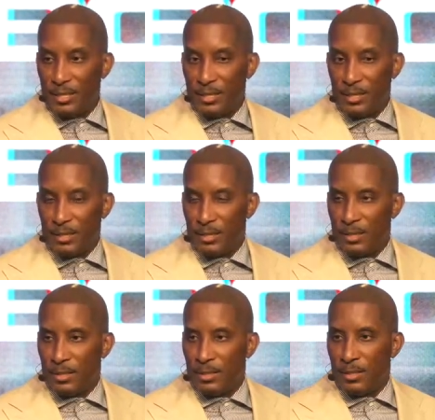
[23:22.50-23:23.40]

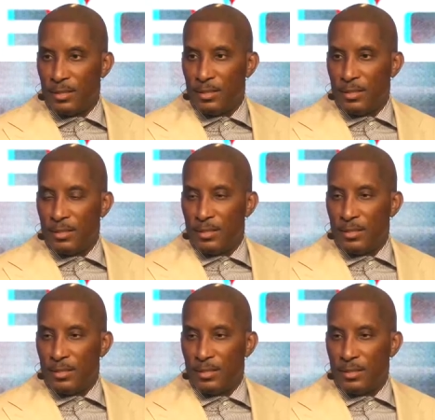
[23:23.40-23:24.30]

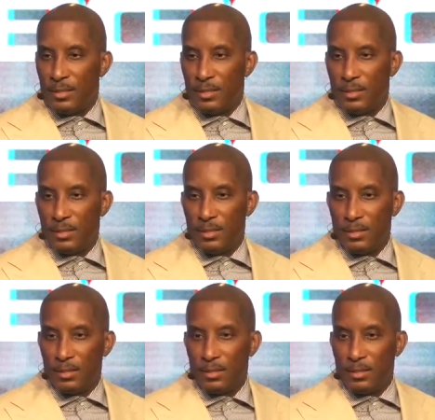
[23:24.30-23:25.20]

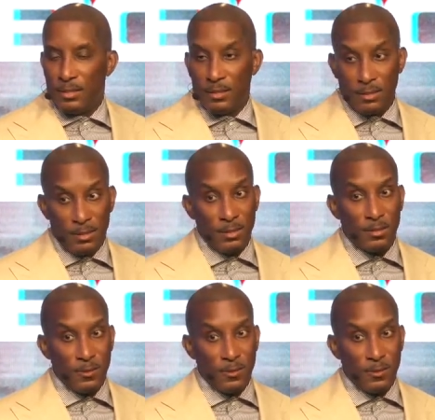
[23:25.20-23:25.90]
(silence)